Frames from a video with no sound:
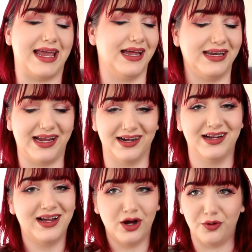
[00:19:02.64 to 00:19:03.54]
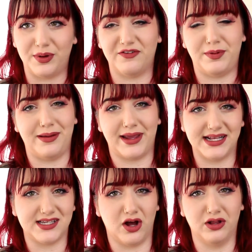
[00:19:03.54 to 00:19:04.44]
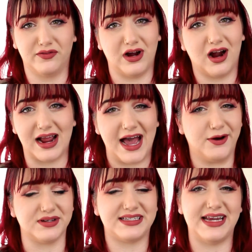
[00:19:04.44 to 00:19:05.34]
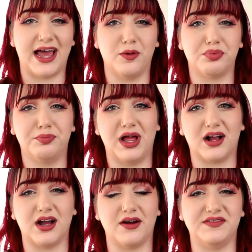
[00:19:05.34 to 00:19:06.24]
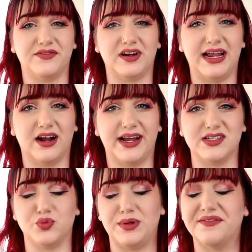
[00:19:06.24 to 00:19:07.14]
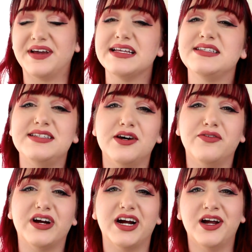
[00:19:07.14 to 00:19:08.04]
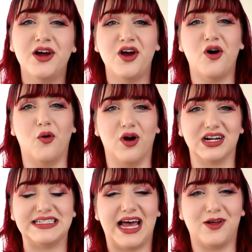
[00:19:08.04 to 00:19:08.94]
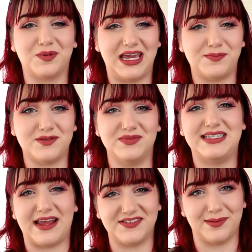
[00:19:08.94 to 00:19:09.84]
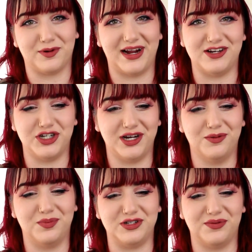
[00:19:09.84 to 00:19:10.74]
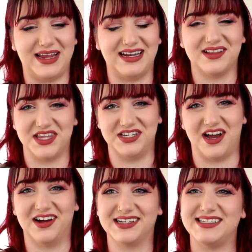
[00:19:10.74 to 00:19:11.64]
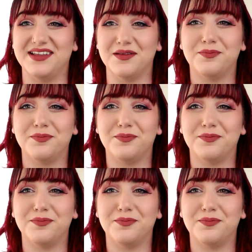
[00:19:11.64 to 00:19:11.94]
handy. We have baby gates all over our house to help block off different areas when we have guests over, or to help keep some safe separation between the dogs and the